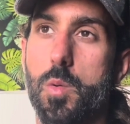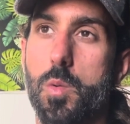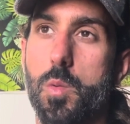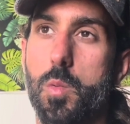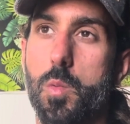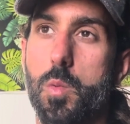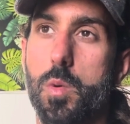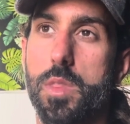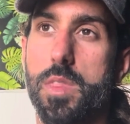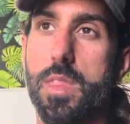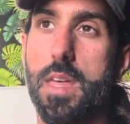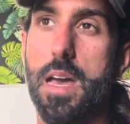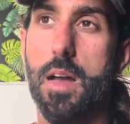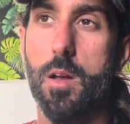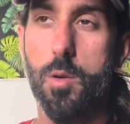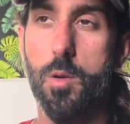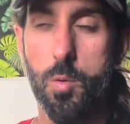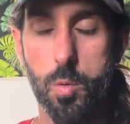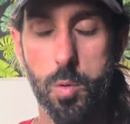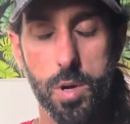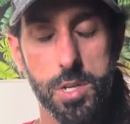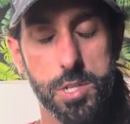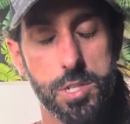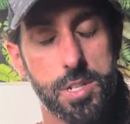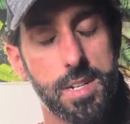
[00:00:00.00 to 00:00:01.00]
with that
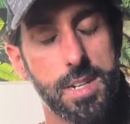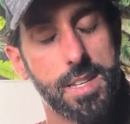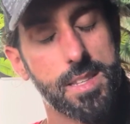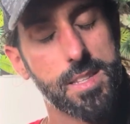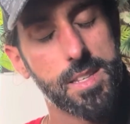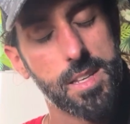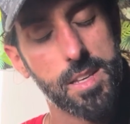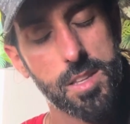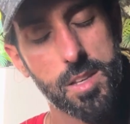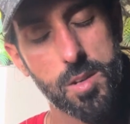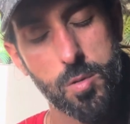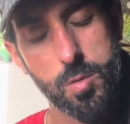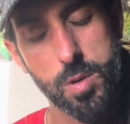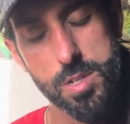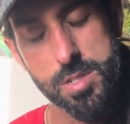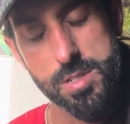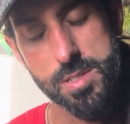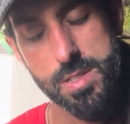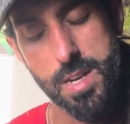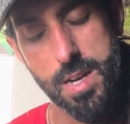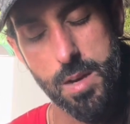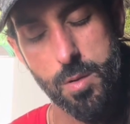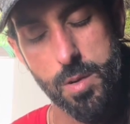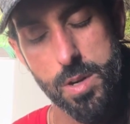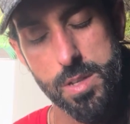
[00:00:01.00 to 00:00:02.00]
question. And the other question
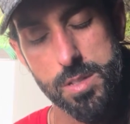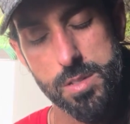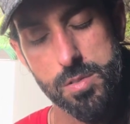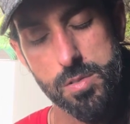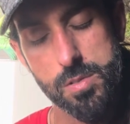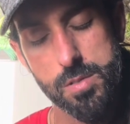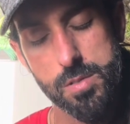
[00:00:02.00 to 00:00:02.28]
that I wanted to